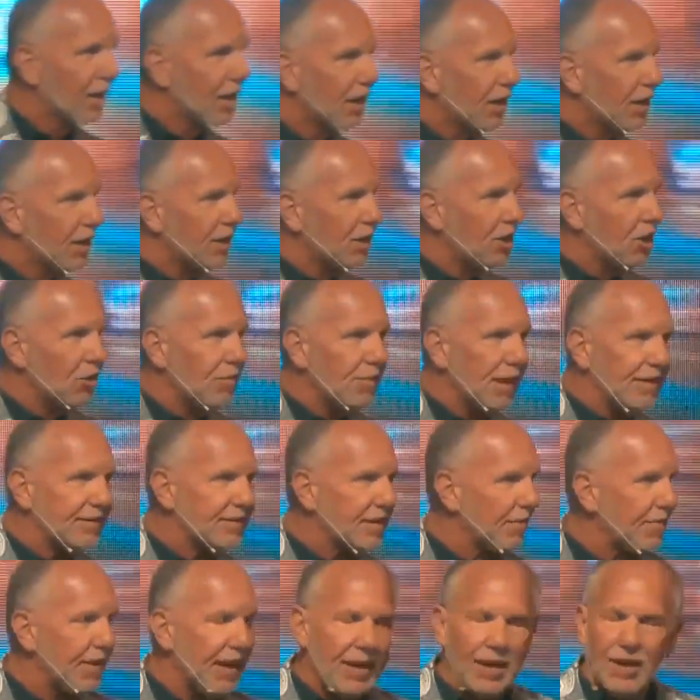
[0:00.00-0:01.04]
you, may say,
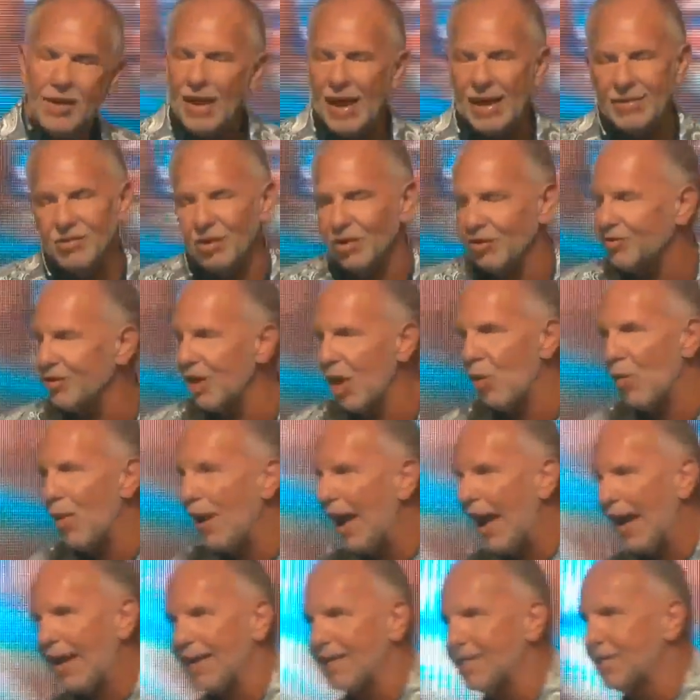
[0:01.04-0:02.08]
man, there's no way I
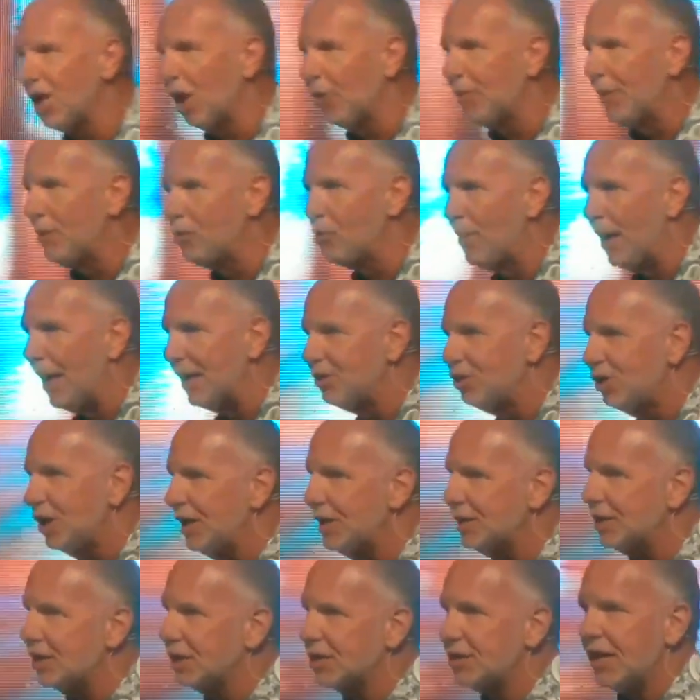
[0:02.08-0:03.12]
can tell people about
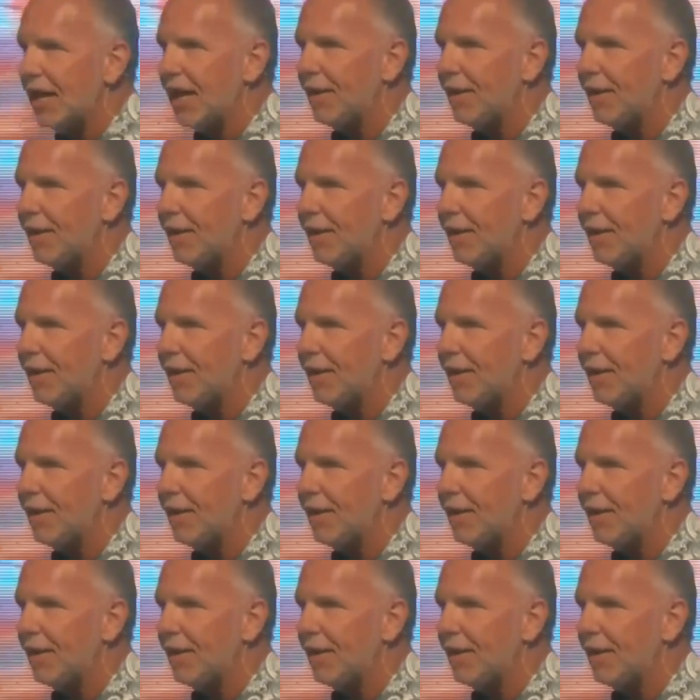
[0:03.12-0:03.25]
Jesus. Yeah,